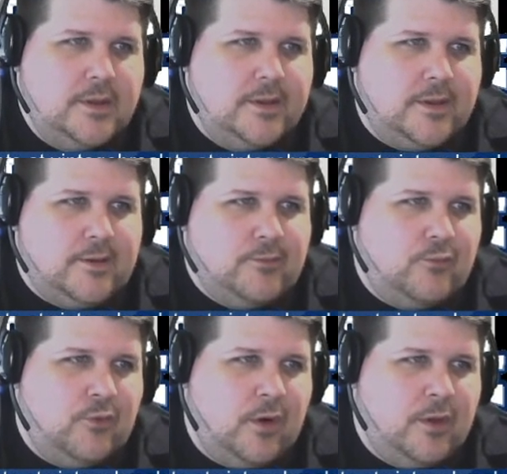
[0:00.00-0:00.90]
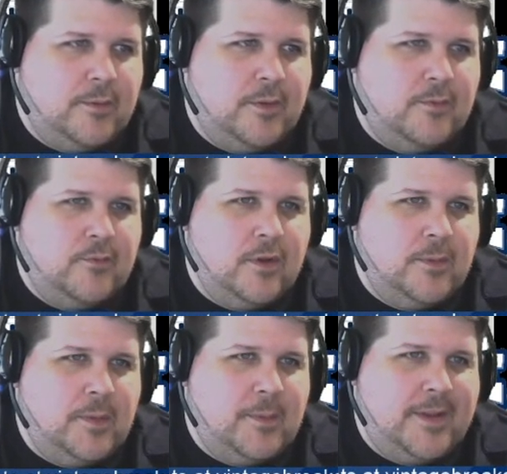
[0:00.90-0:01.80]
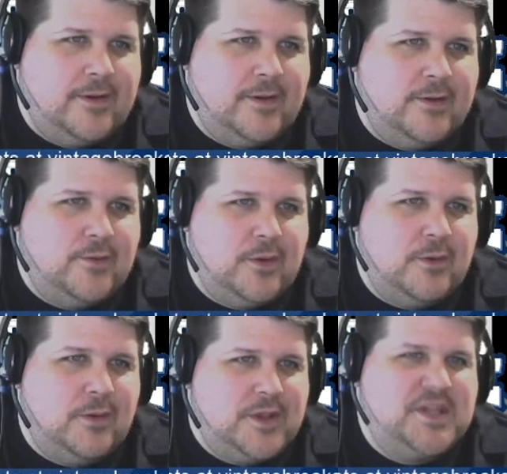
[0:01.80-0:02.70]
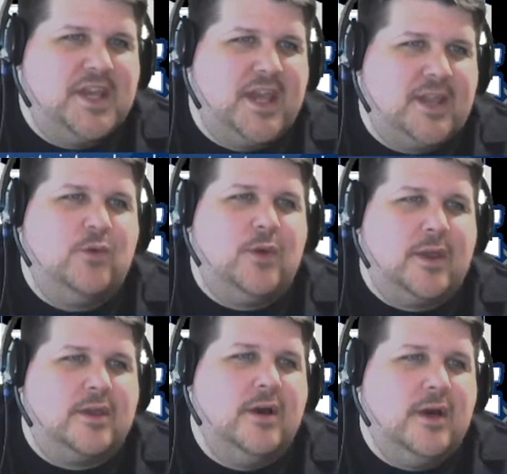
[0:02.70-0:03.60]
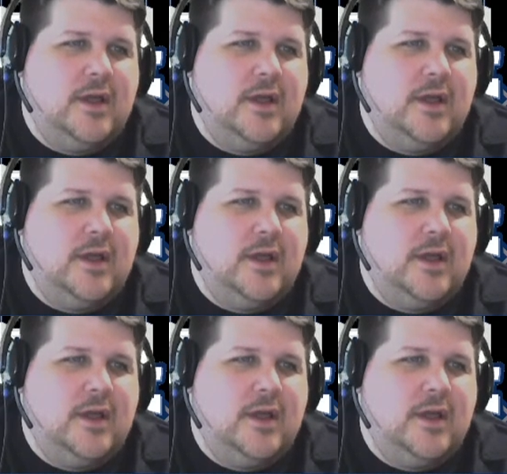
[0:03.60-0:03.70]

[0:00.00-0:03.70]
You roll up on my territory, you get shanked, you get cut.